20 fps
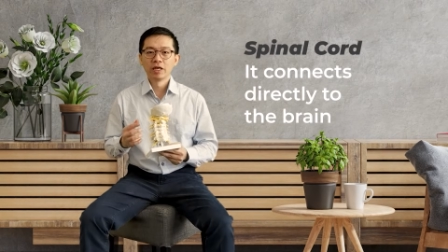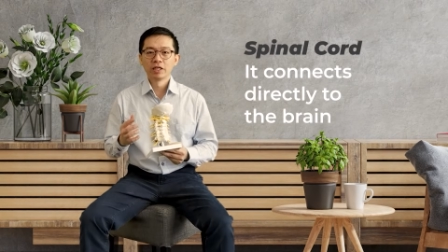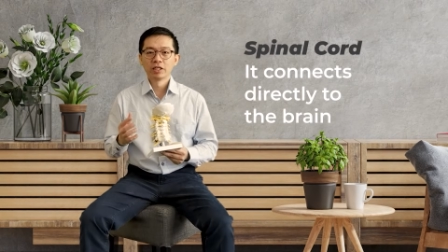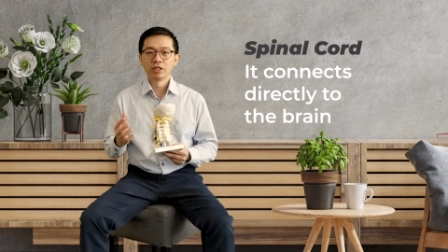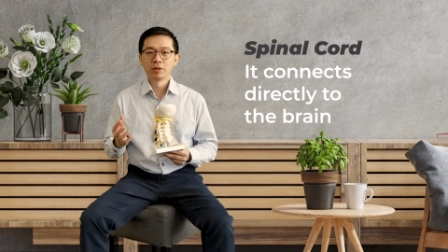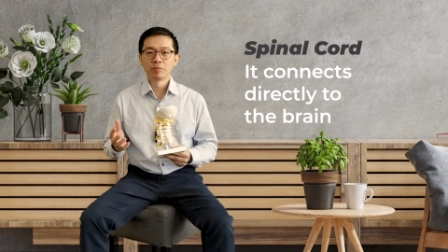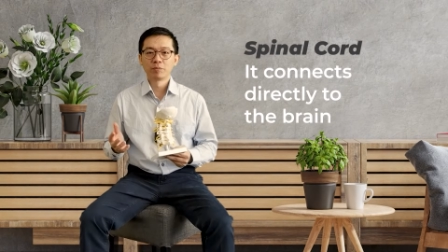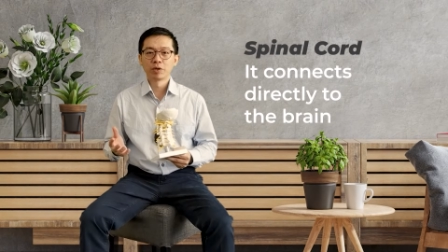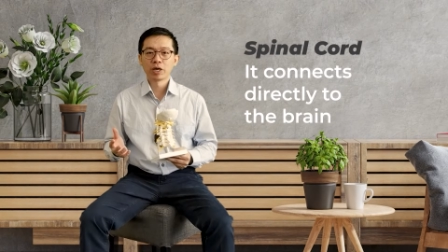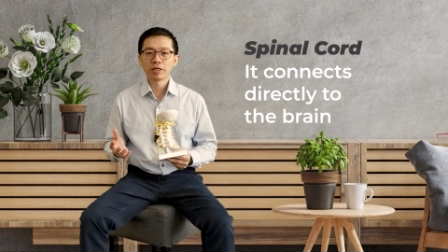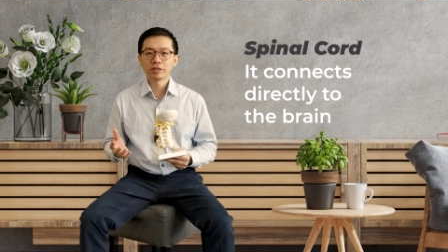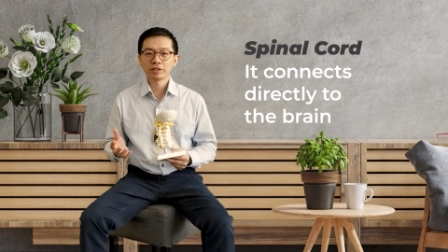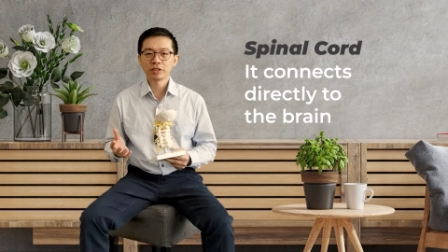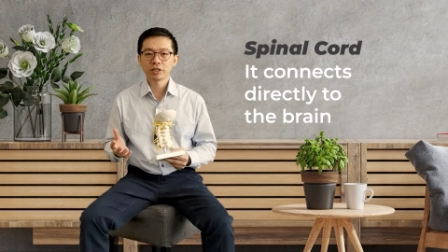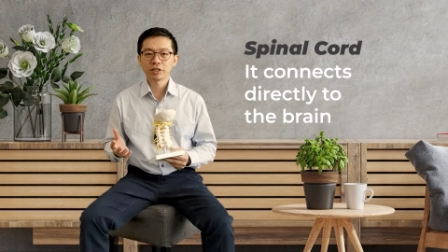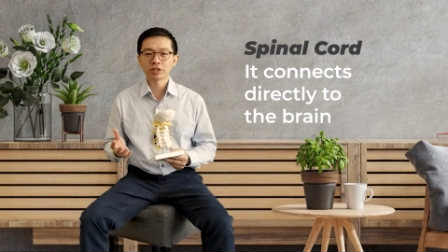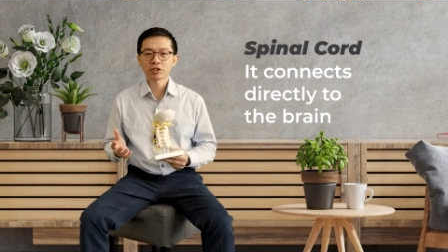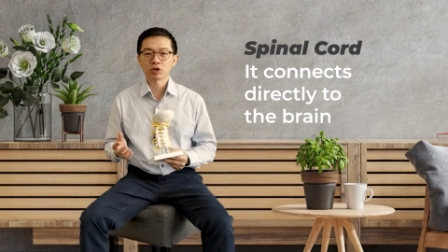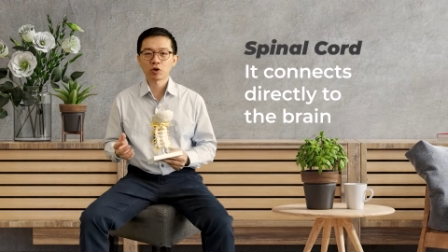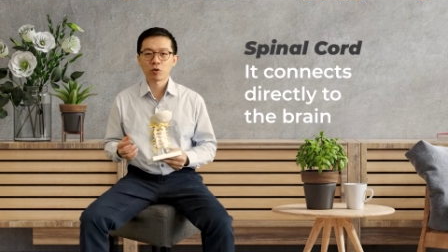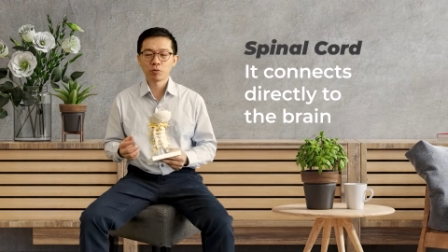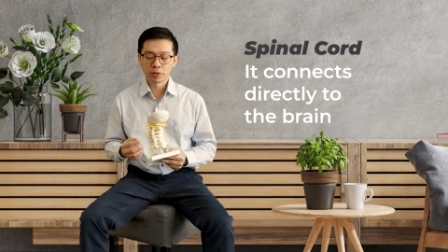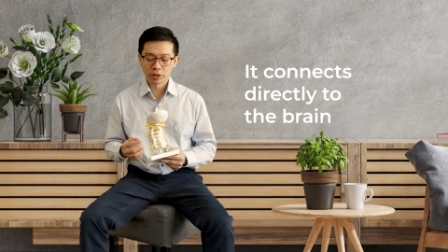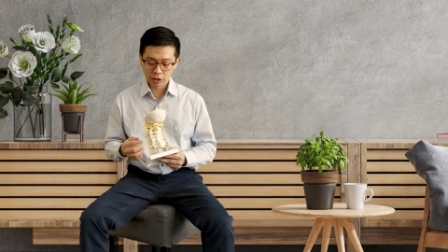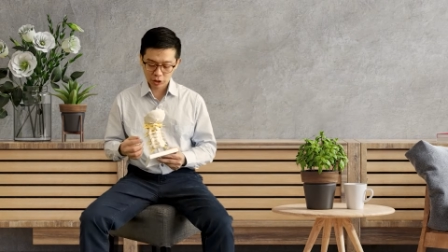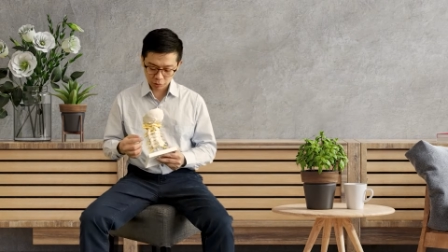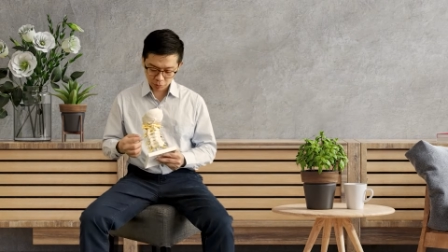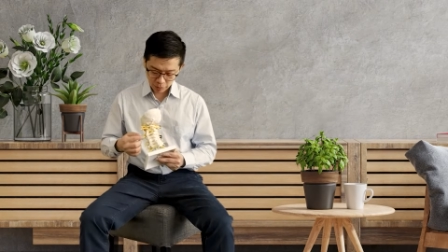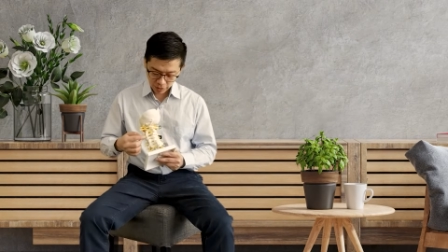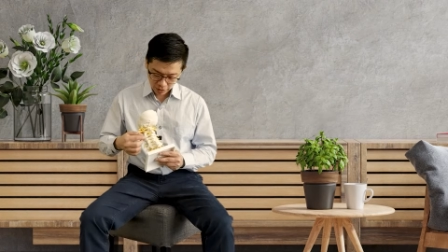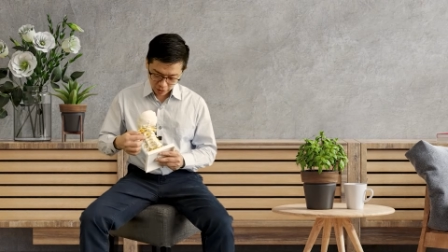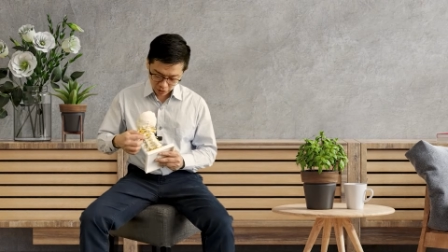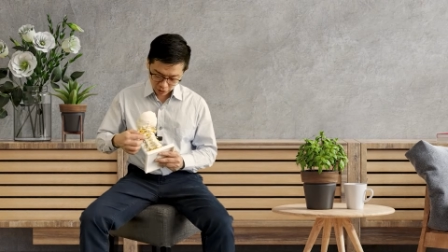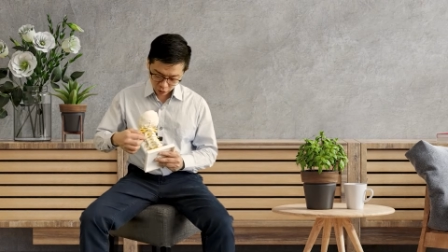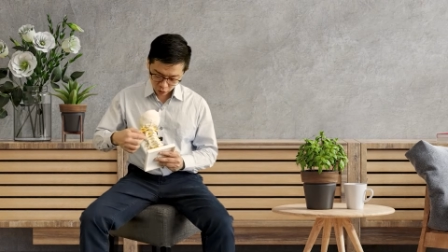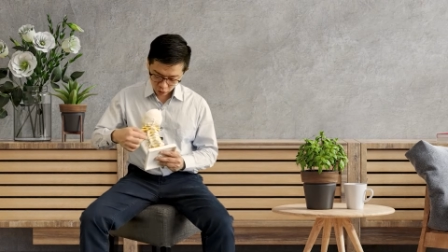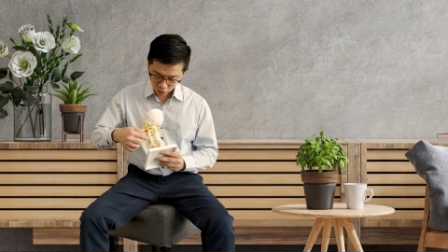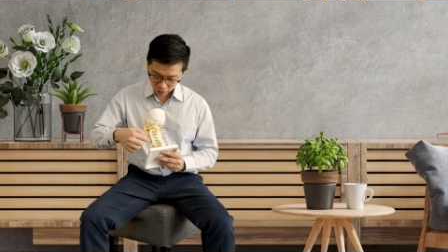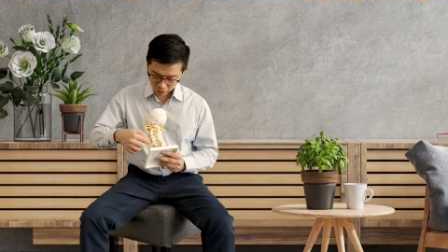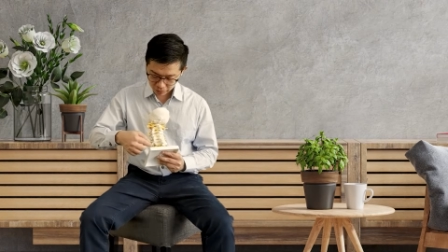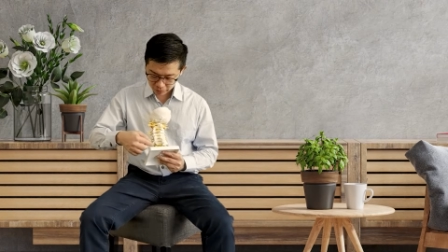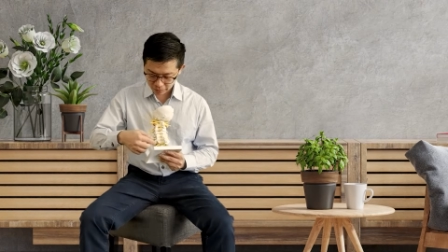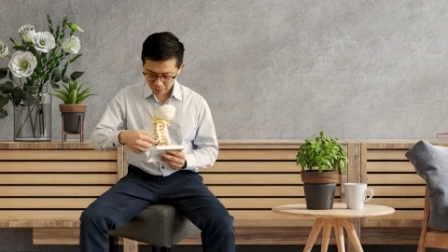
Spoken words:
The branches of the spinal cord,